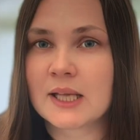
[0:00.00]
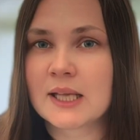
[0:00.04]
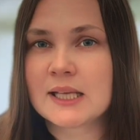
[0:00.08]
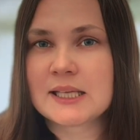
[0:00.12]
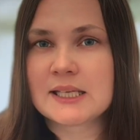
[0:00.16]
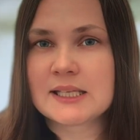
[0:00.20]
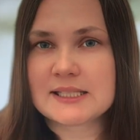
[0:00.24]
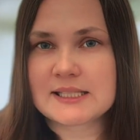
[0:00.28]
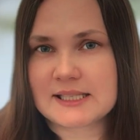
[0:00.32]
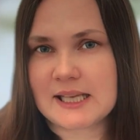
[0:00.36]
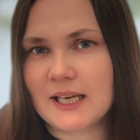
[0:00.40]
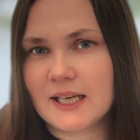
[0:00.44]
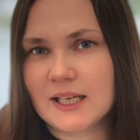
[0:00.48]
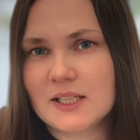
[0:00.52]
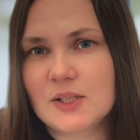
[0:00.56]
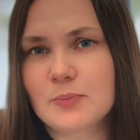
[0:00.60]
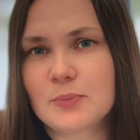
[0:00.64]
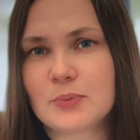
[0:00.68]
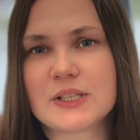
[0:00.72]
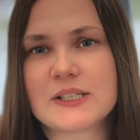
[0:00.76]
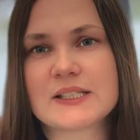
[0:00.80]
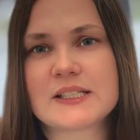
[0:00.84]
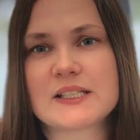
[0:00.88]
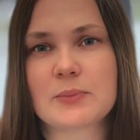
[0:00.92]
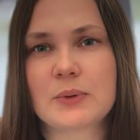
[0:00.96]
Second
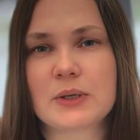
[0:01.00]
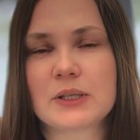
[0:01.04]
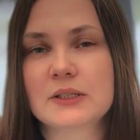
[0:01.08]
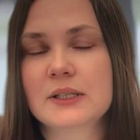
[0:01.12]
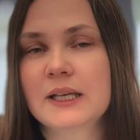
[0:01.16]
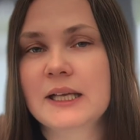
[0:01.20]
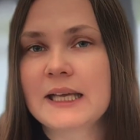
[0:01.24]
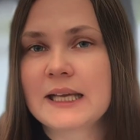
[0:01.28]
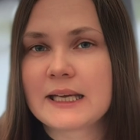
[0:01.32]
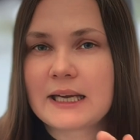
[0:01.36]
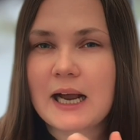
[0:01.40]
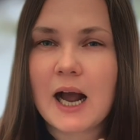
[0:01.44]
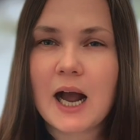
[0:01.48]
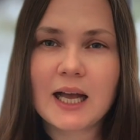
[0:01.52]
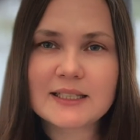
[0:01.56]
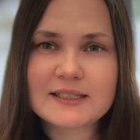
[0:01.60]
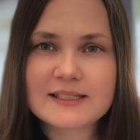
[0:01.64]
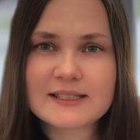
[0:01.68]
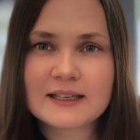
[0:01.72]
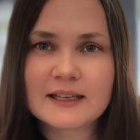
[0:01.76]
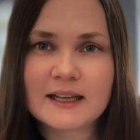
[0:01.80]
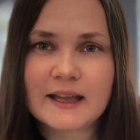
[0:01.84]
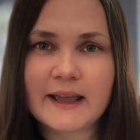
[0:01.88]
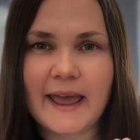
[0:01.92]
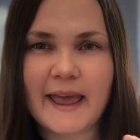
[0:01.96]
principle, cut
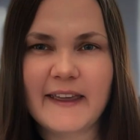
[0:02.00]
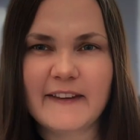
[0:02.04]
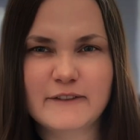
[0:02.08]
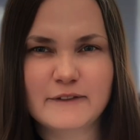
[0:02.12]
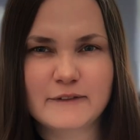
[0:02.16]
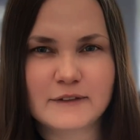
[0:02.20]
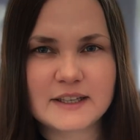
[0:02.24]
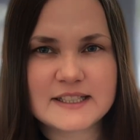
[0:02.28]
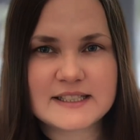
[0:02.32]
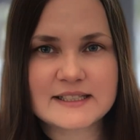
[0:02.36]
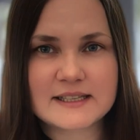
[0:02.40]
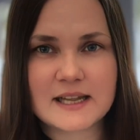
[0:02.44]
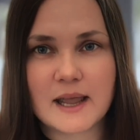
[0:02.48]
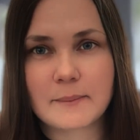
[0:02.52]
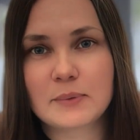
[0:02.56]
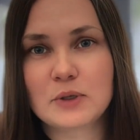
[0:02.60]
every step